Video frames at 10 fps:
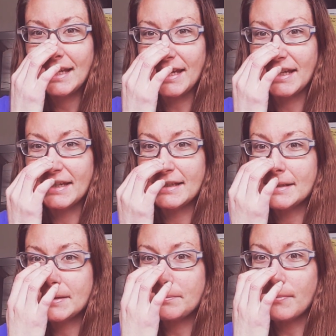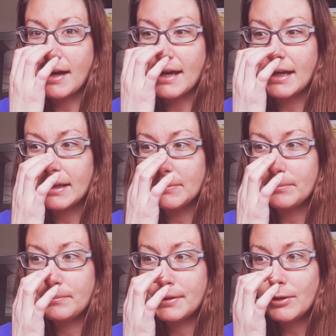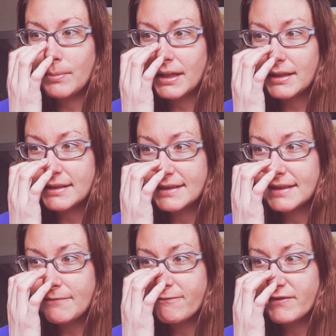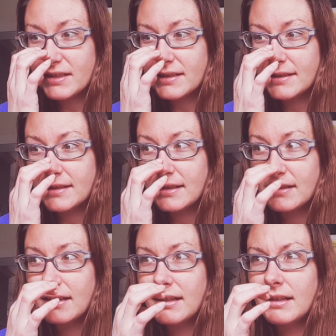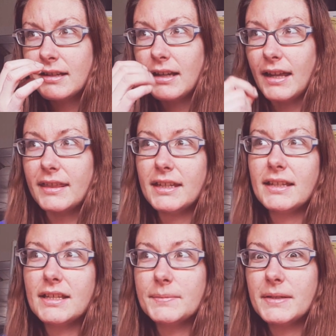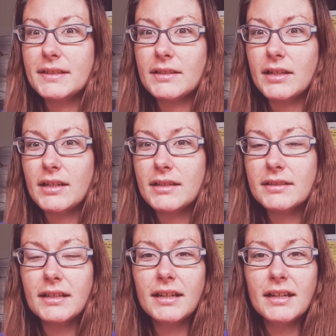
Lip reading: And my pubic symphysis, I think that's what it's called,